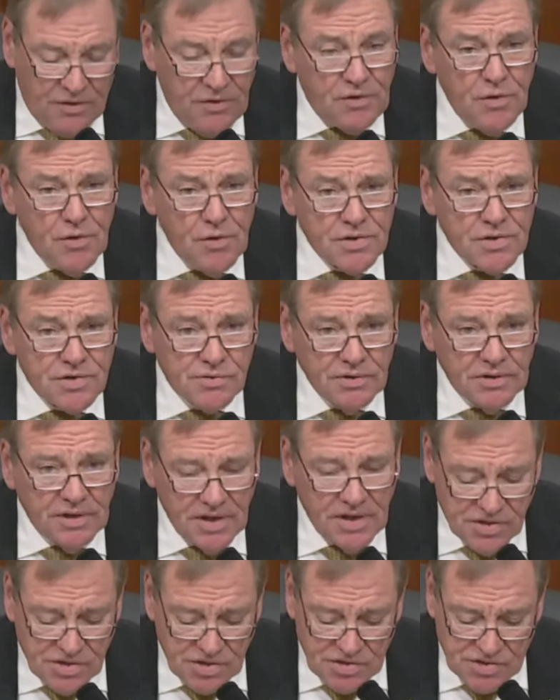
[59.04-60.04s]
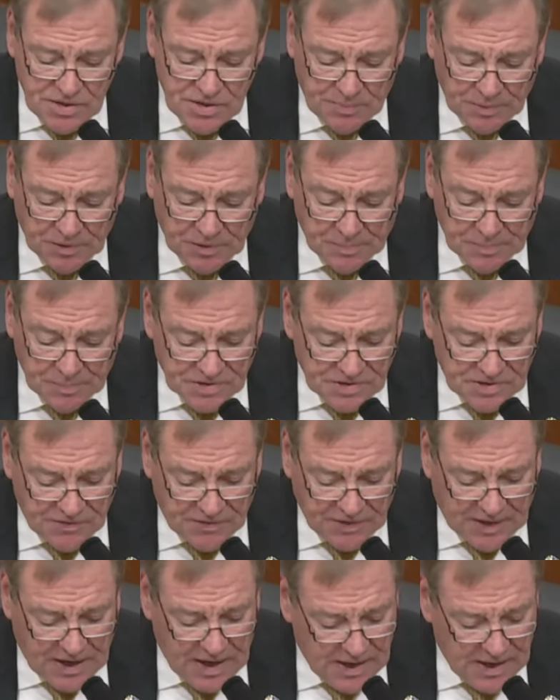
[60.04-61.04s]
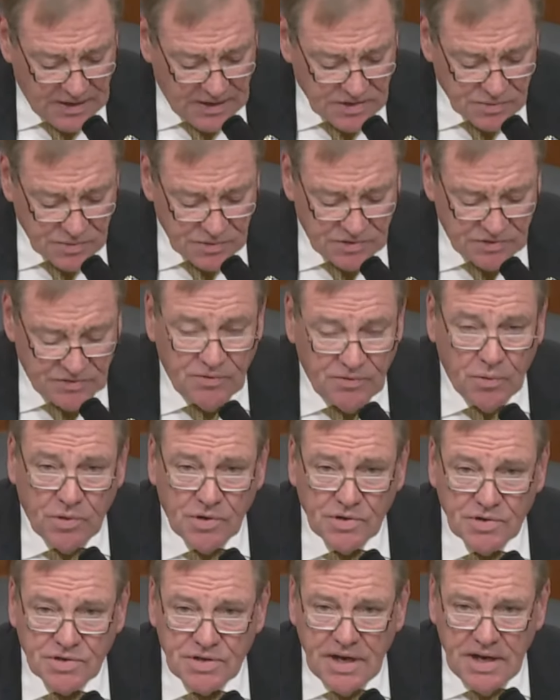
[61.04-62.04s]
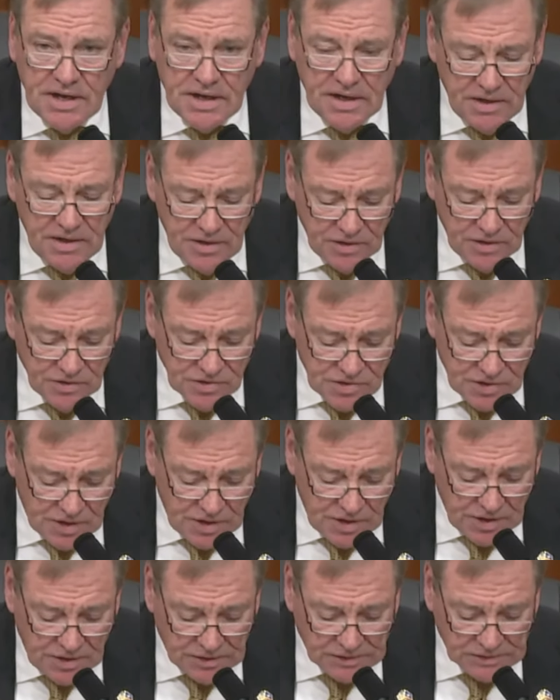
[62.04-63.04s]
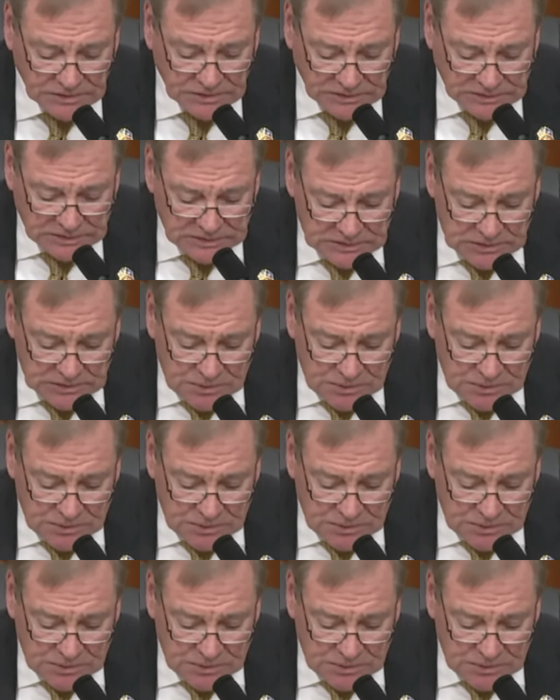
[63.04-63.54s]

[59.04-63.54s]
The U.S. relationship with the Pacific Islands was forged 80 years ago